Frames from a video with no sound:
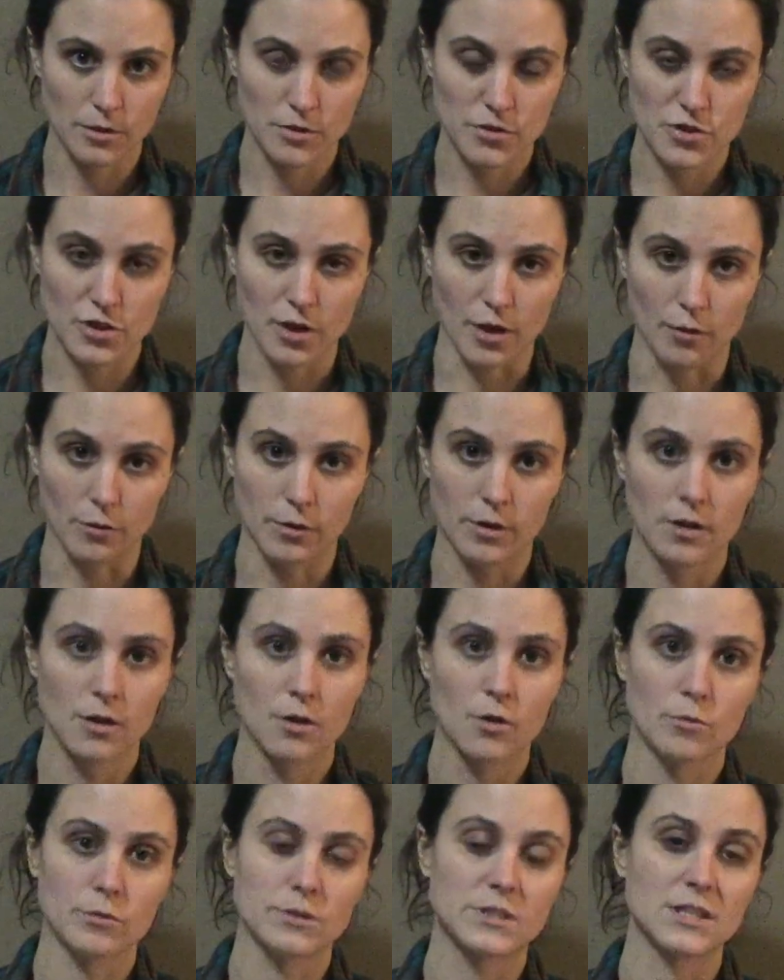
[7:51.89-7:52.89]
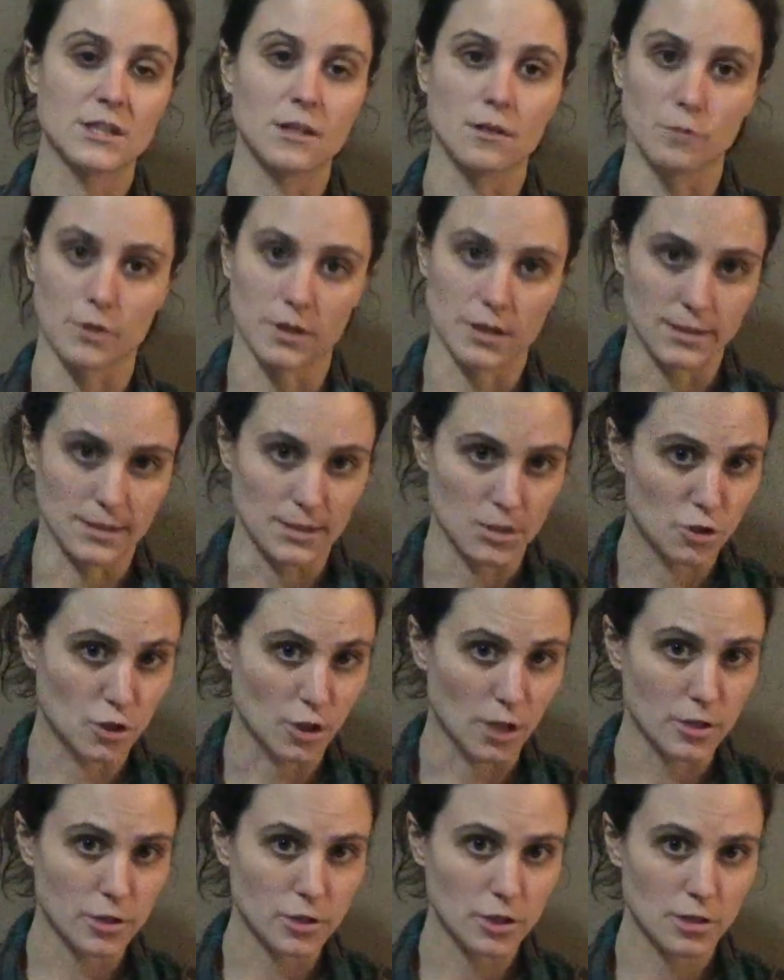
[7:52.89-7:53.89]
So we're dealing with a
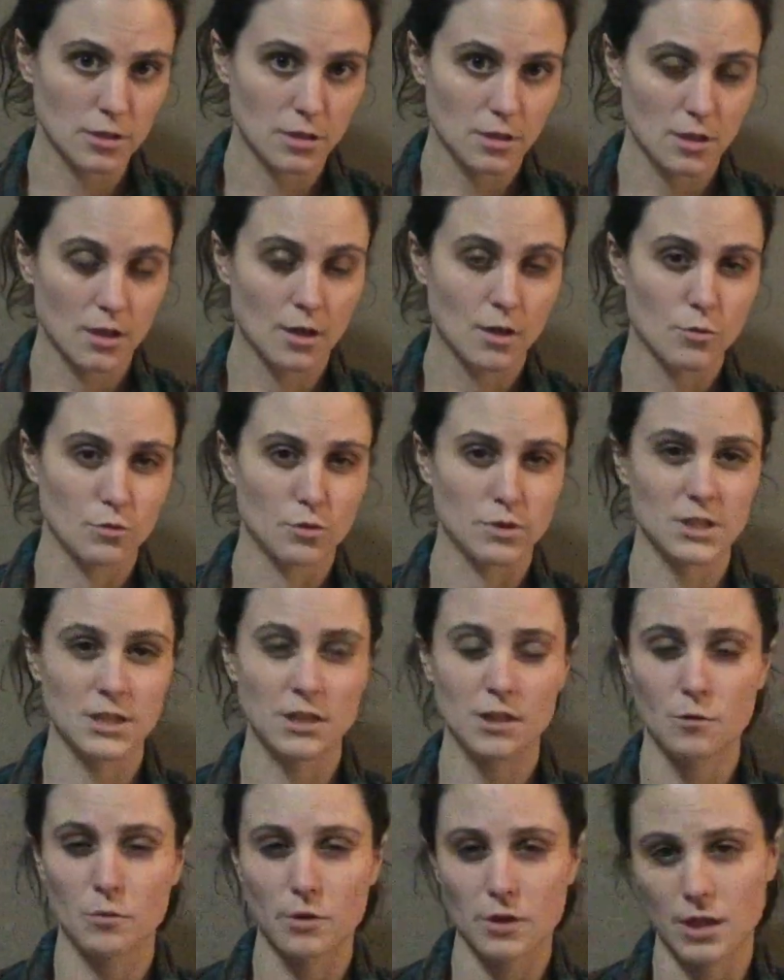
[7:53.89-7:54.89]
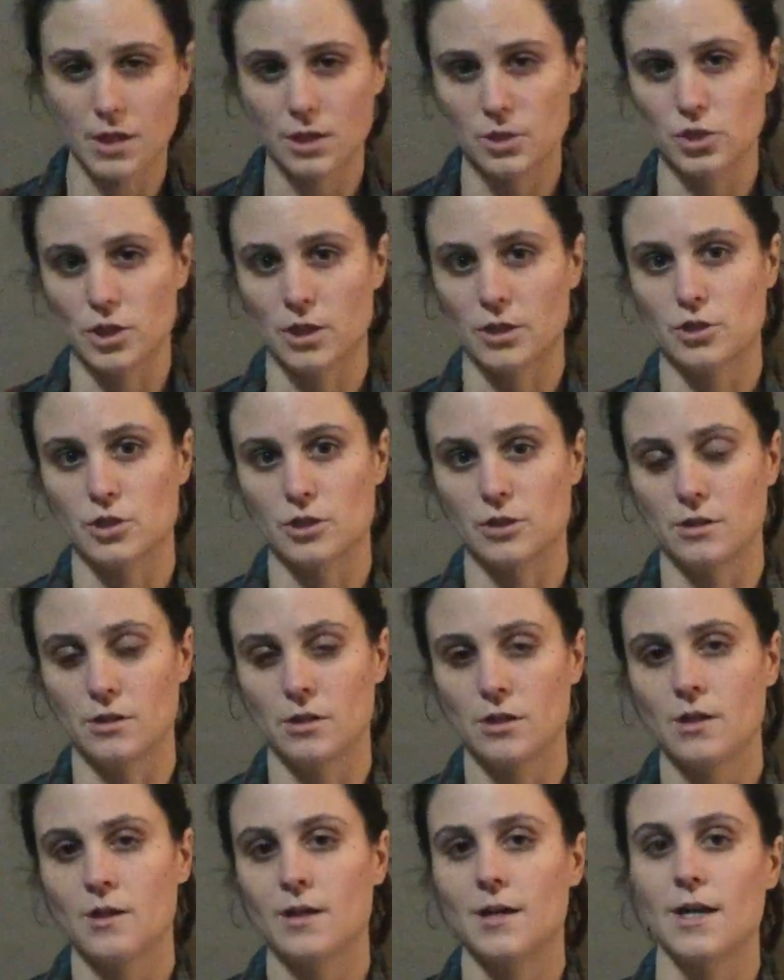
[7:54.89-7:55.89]
disjunction, we're dealing with a
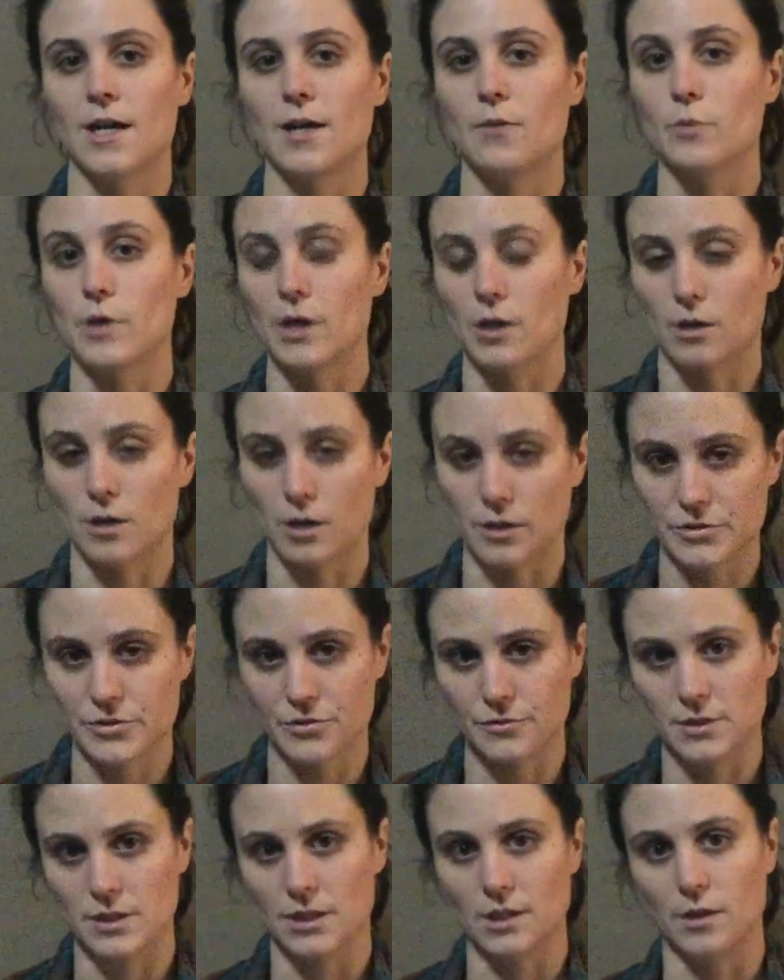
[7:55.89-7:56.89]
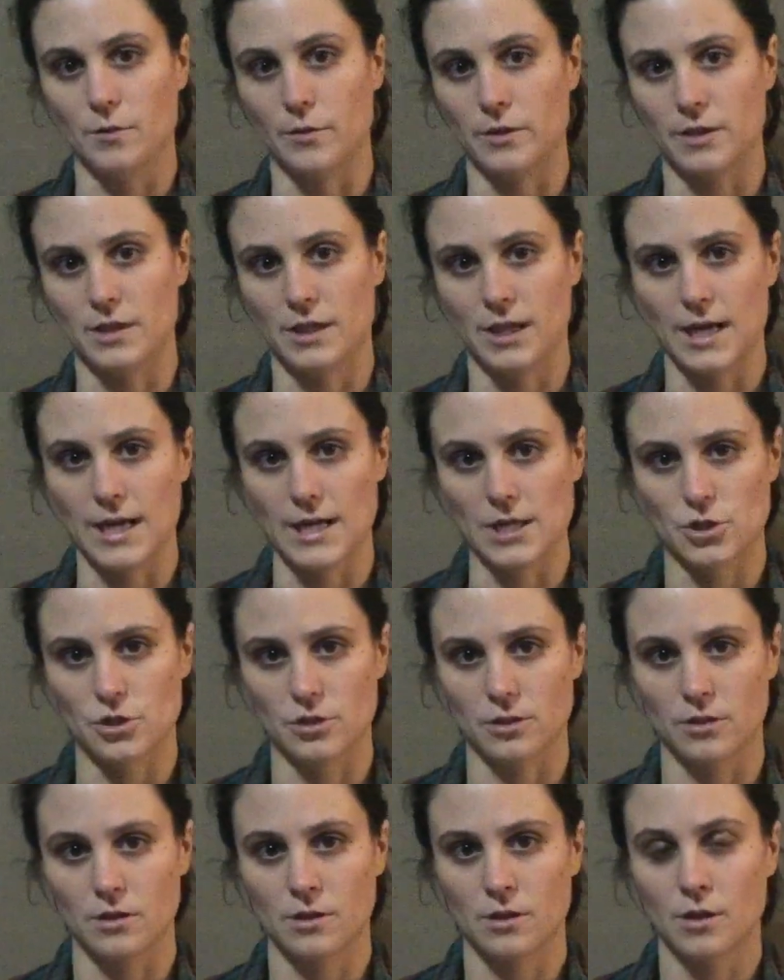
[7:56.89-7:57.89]
conjunction, and we are also dealing with a
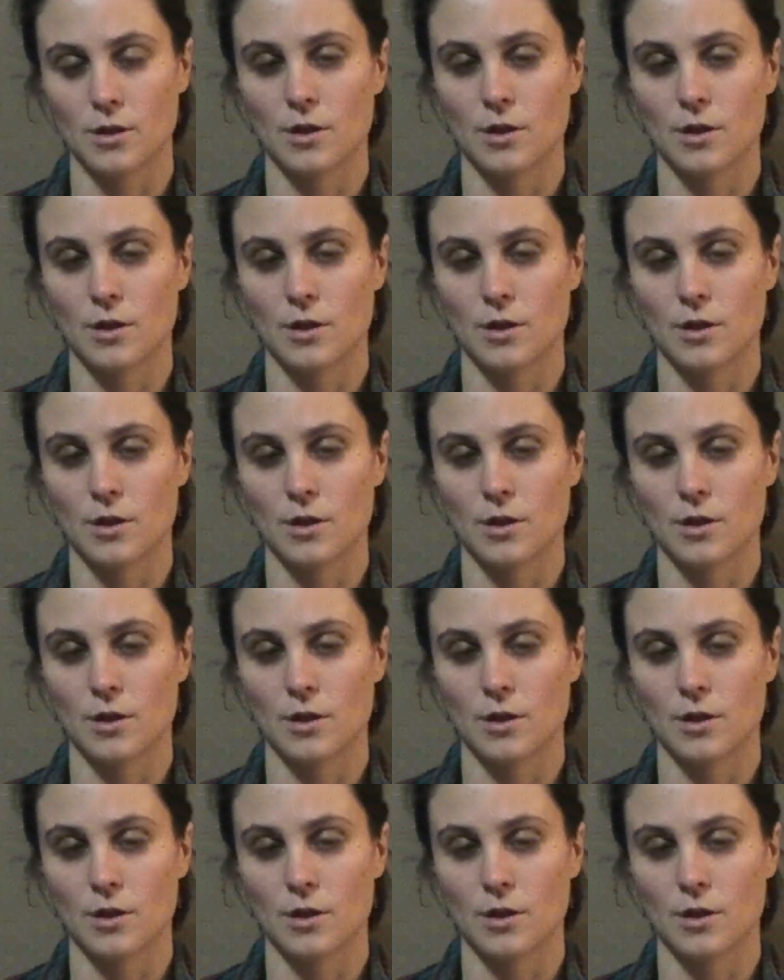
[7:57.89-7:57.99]
negation.